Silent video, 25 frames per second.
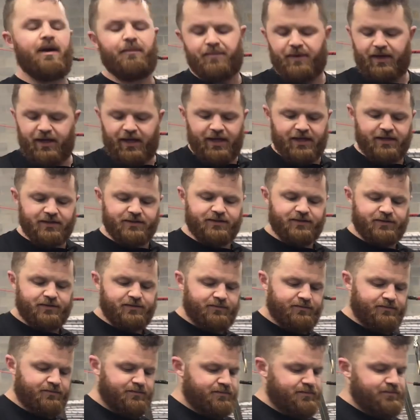up against
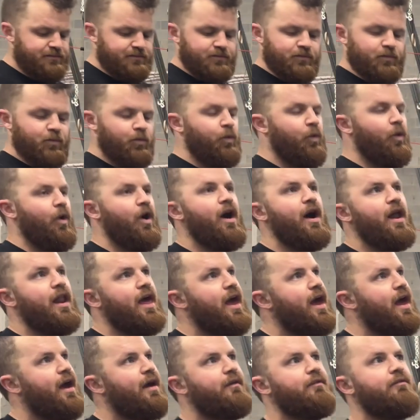
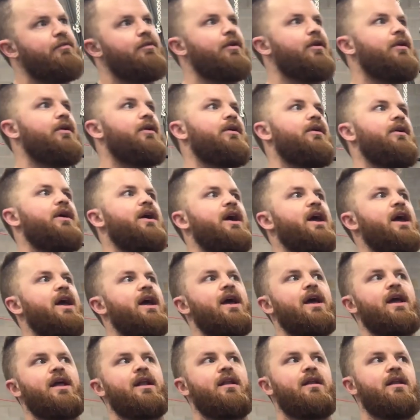whatever,
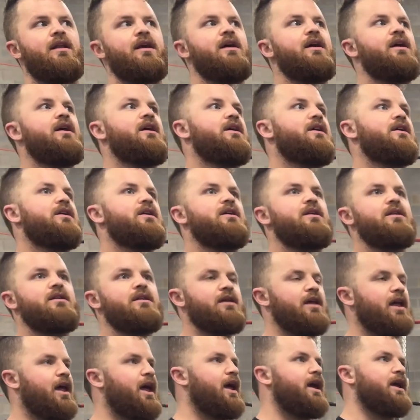and
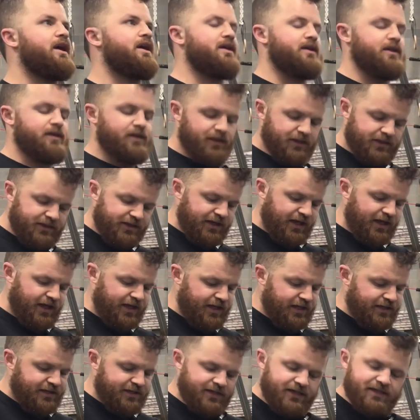like you think
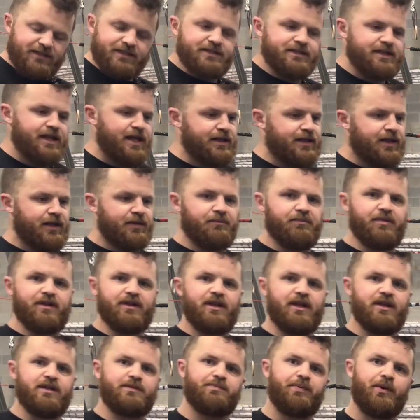it does nothing, but
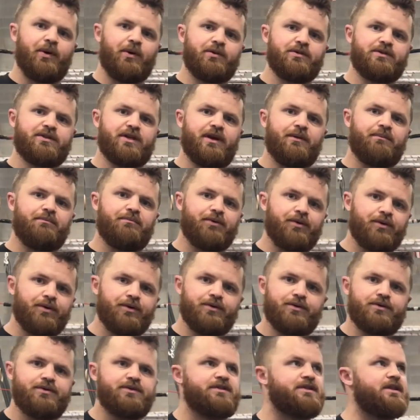these poles get
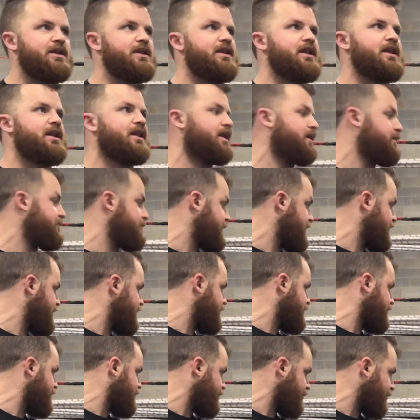bruised and then they
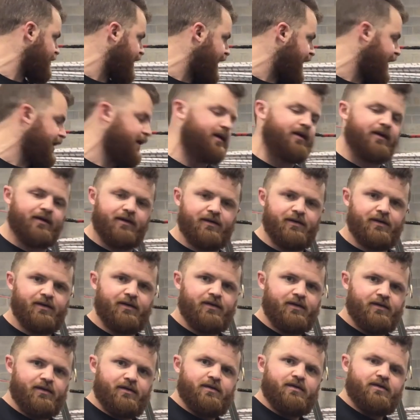make crack
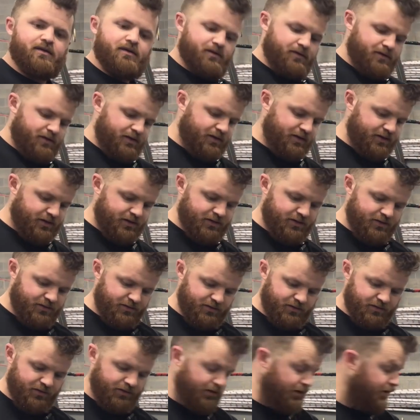
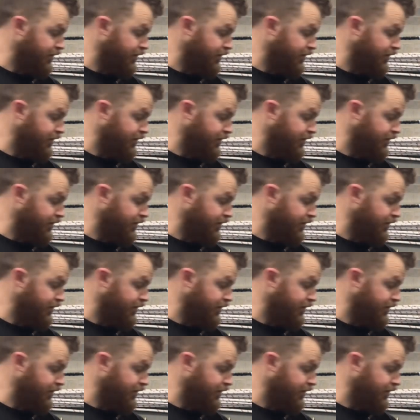and